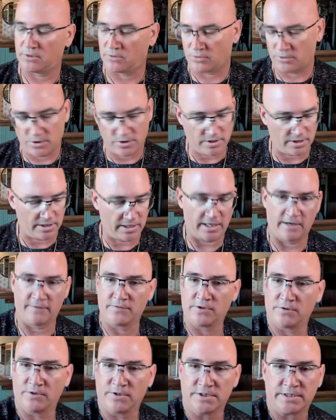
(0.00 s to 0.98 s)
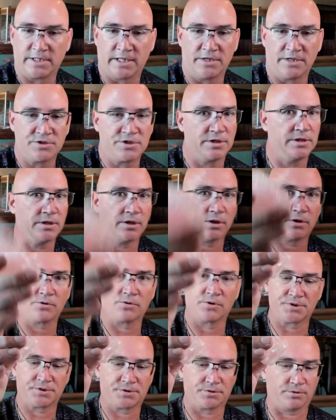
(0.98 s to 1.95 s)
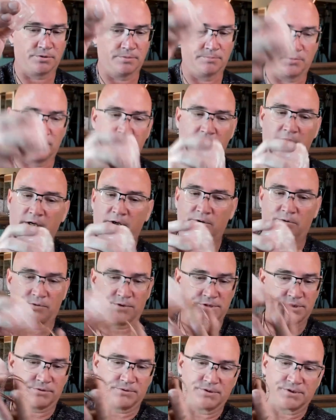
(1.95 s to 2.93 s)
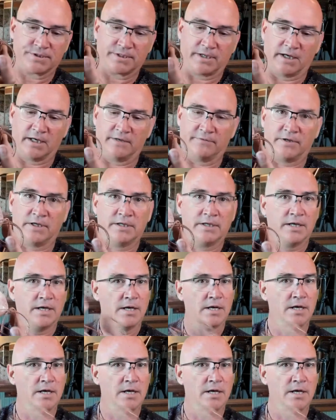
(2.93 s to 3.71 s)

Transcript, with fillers: or you can have your intention in a crystal and put that crystal inside of it,